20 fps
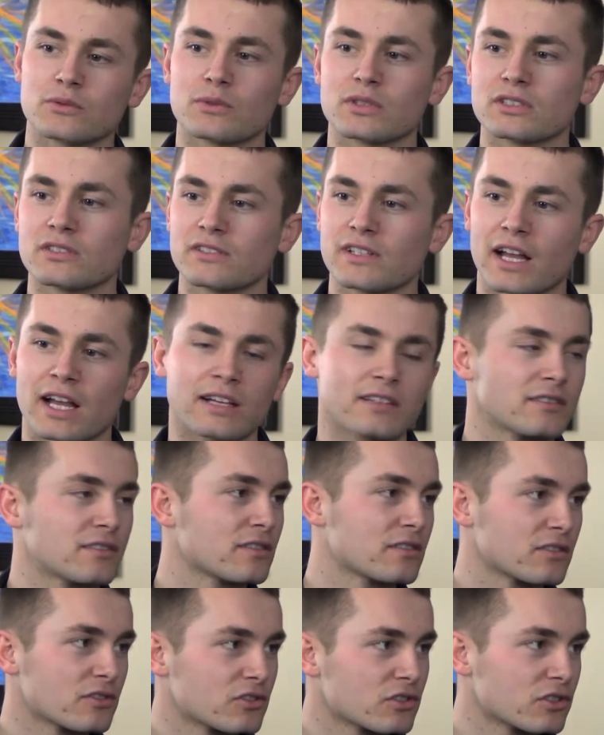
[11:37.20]
towards
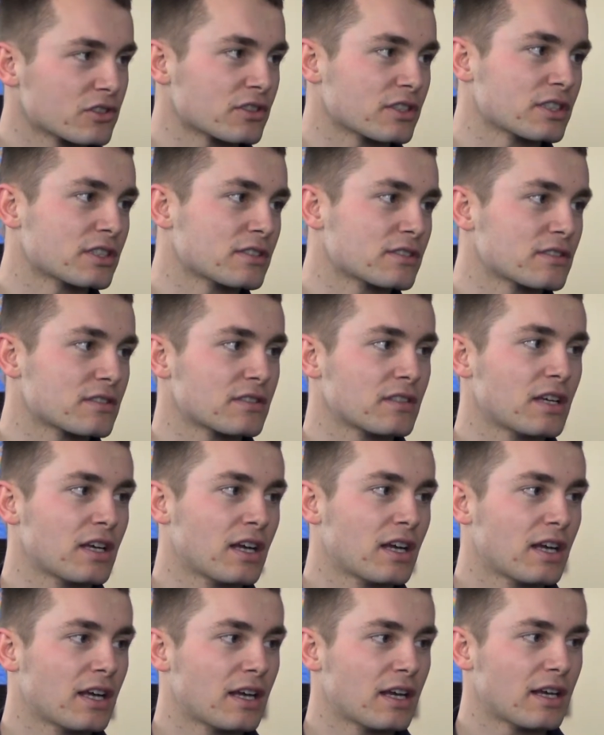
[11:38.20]
taxes, insurance,
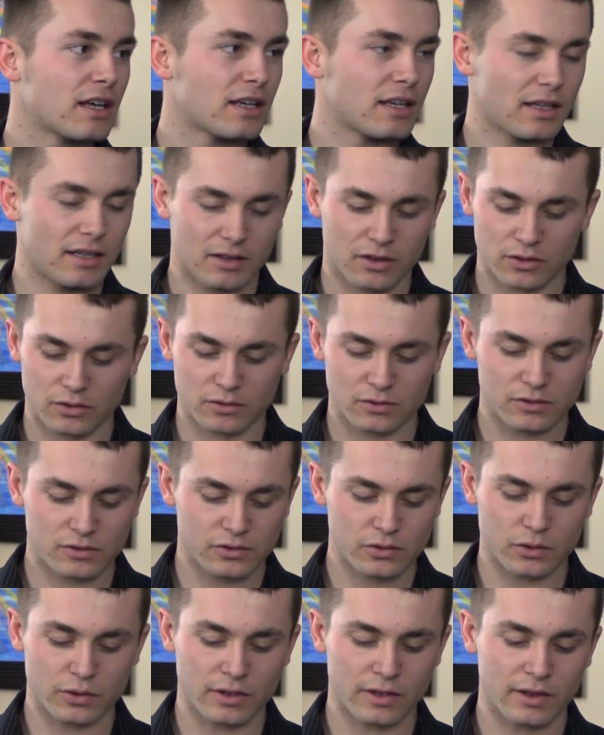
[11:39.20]
right? Those
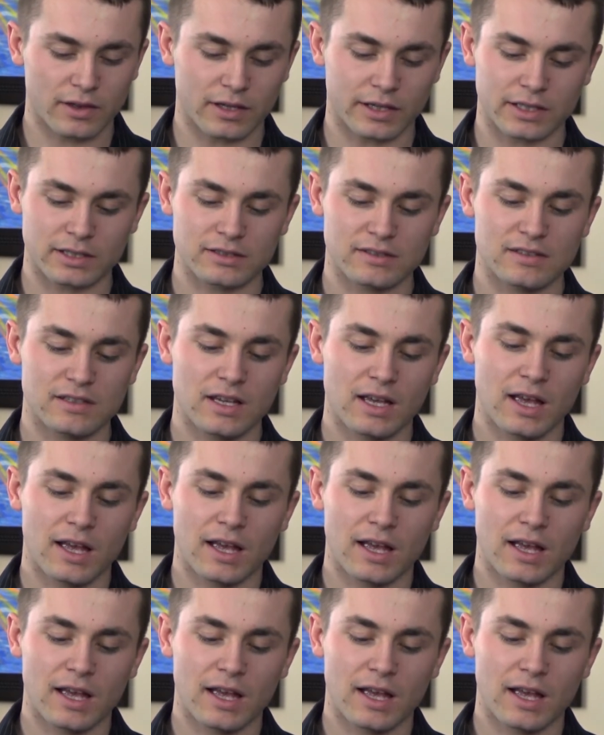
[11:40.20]
sort of things.